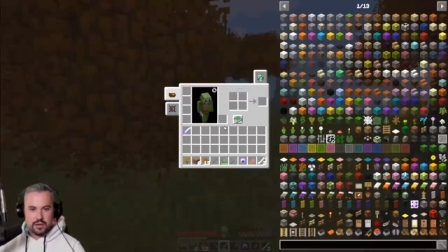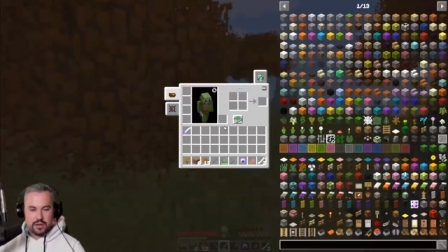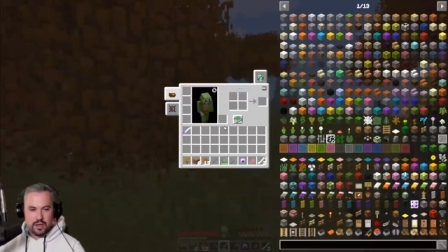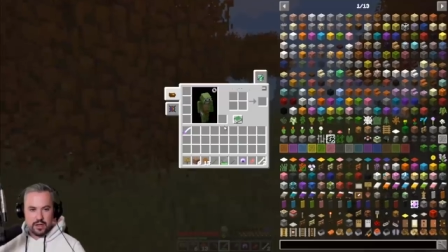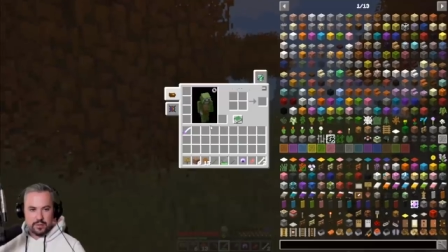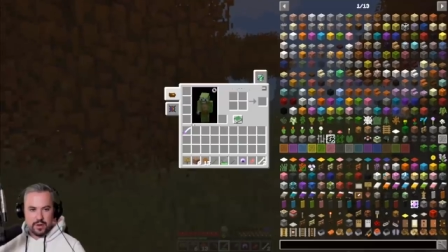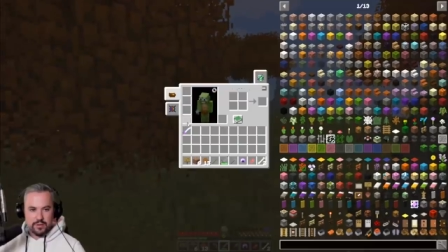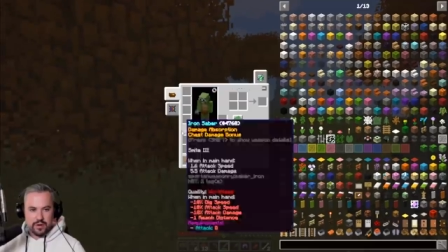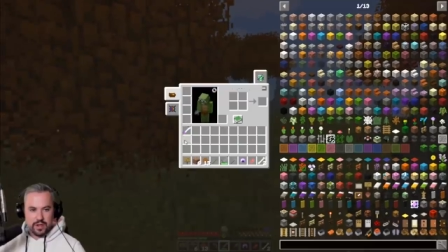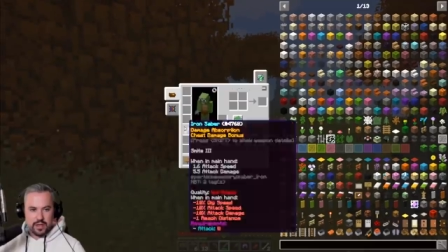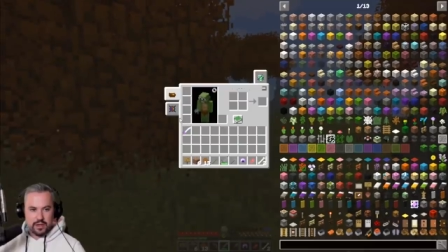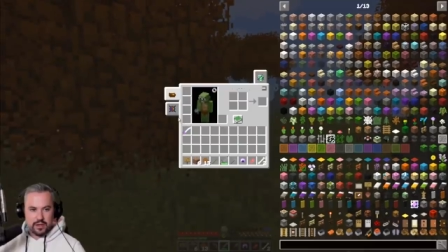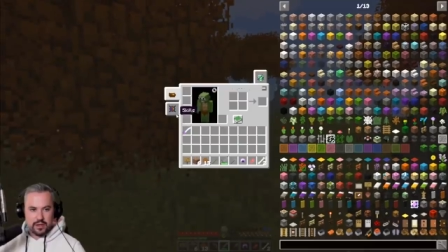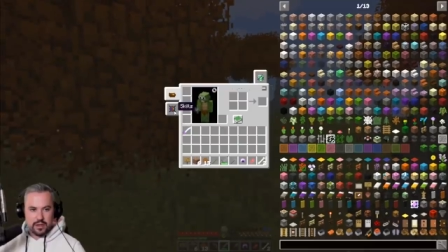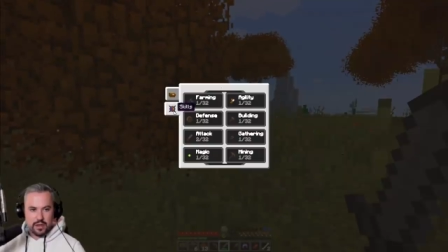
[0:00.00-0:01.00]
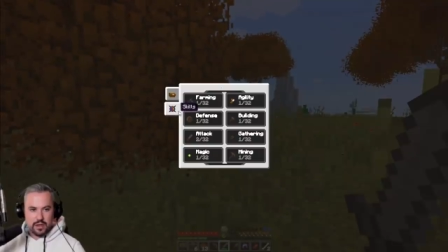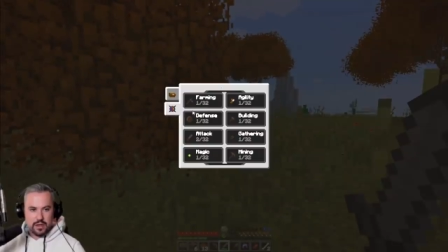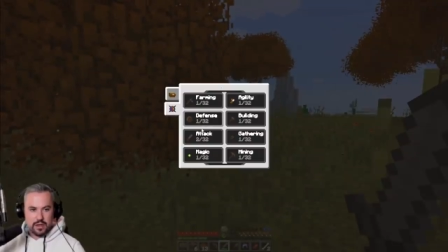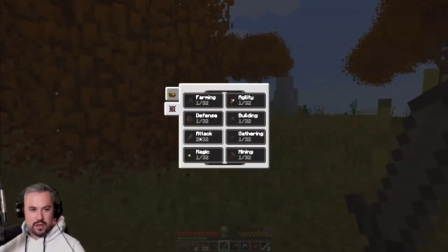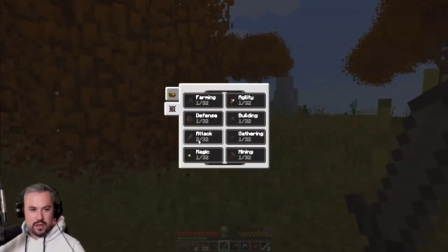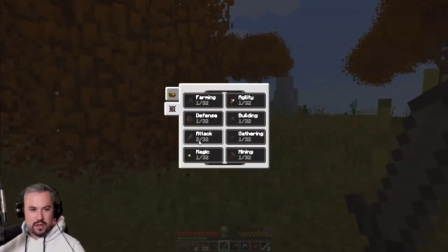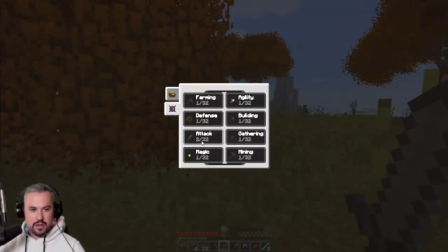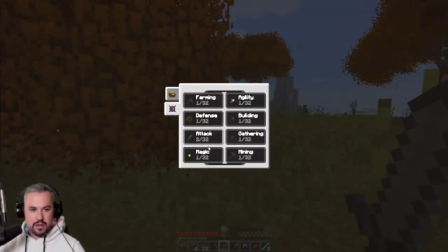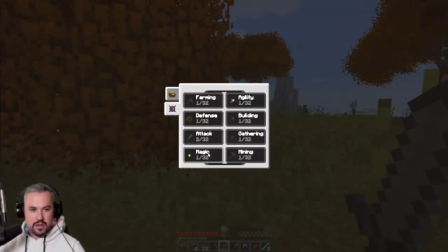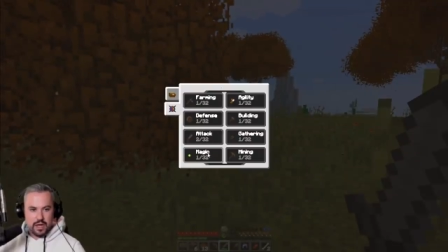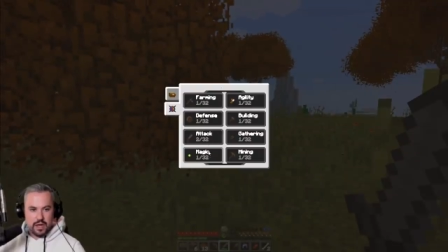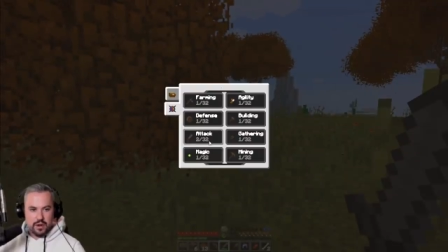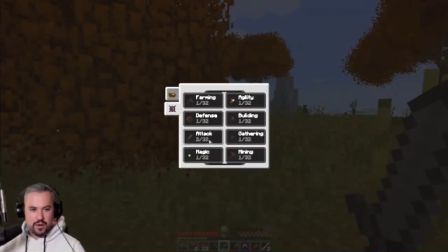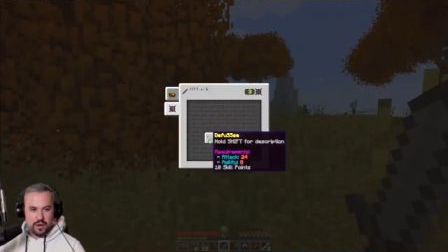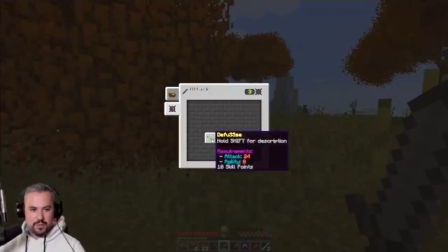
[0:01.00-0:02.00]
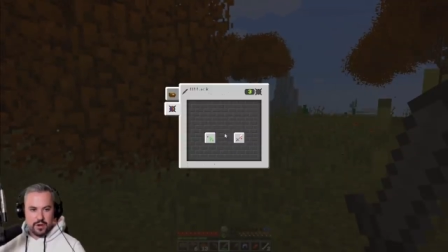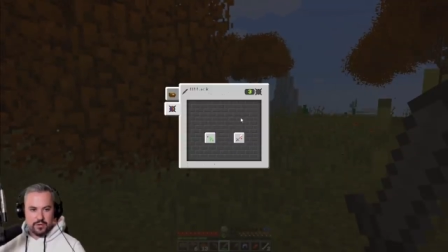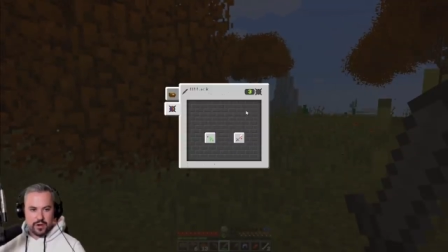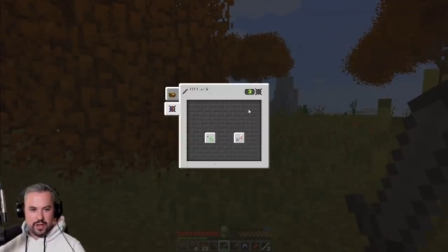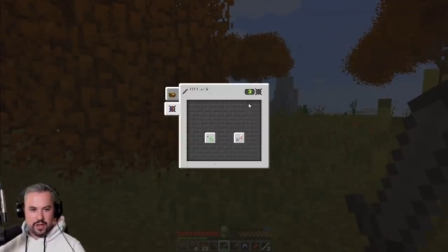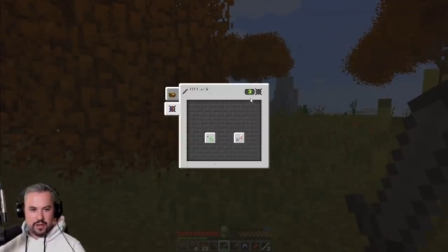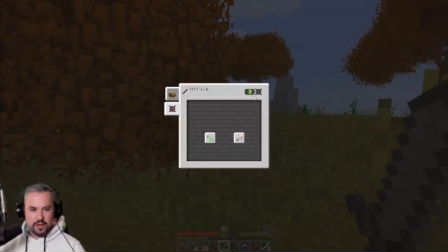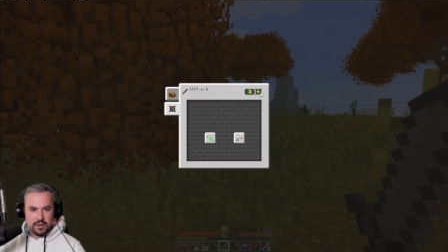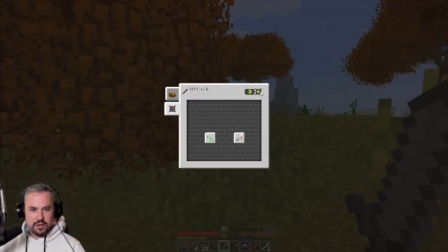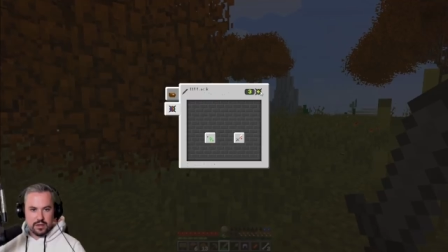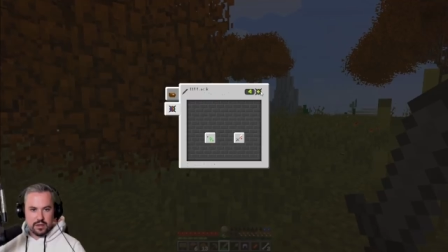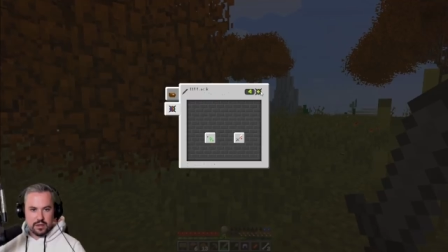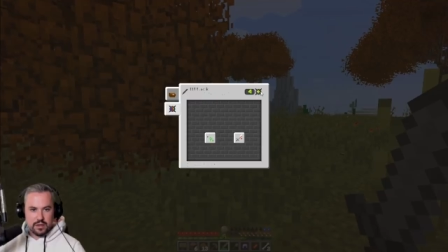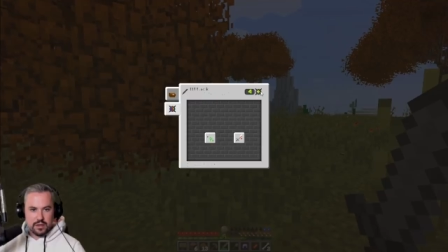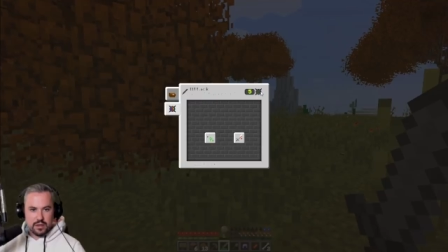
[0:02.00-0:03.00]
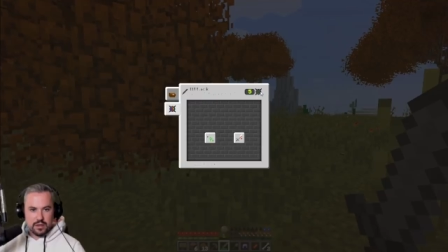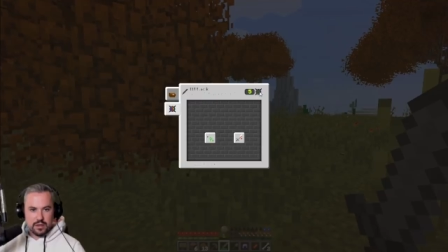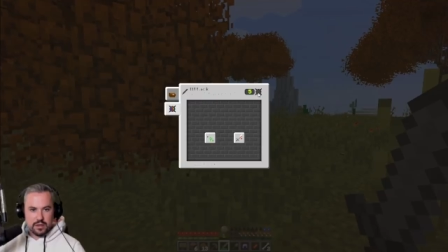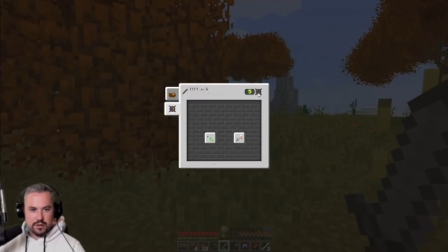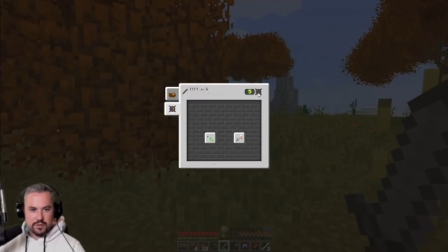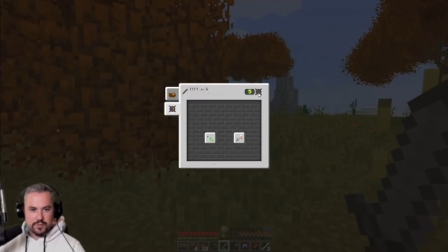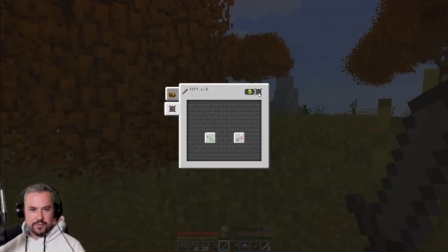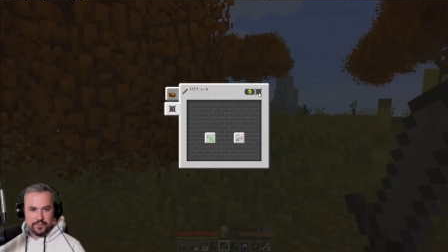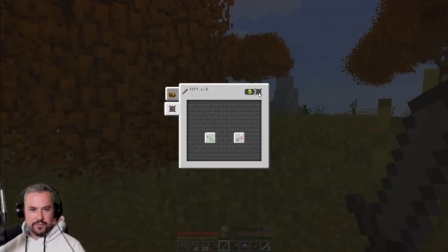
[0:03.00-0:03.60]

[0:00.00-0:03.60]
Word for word: Are I'm you overheating. this skeleton. No, I'm overheating. Okay, we got him. All right, get in the